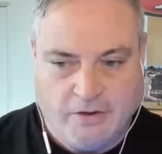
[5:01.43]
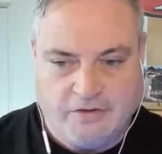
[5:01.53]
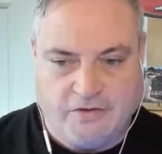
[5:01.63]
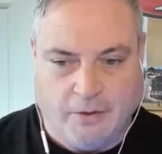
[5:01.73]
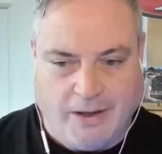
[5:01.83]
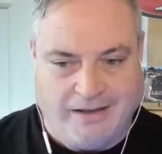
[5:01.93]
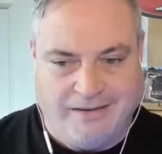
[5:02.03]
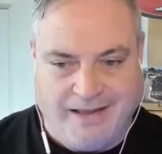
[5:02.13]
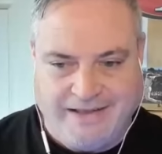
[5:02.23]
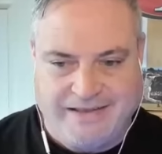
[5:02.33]
So I
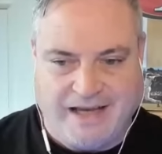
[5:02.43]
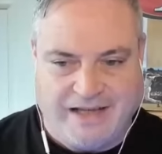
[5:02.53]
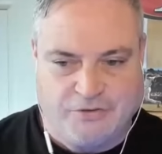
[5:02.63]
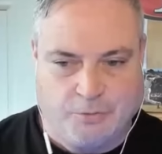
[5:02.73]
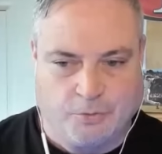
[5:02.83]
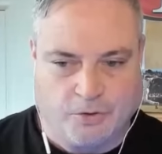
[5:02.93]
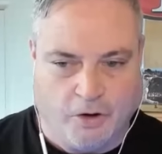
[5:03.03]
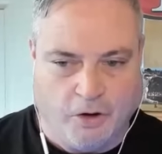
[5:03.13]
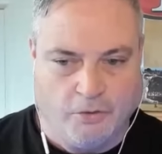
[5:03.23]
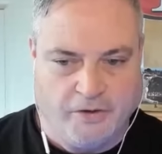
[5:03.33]
like guys who are
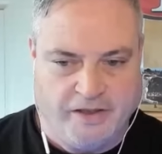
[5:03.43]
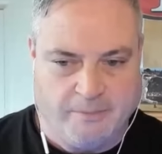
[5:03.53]
all in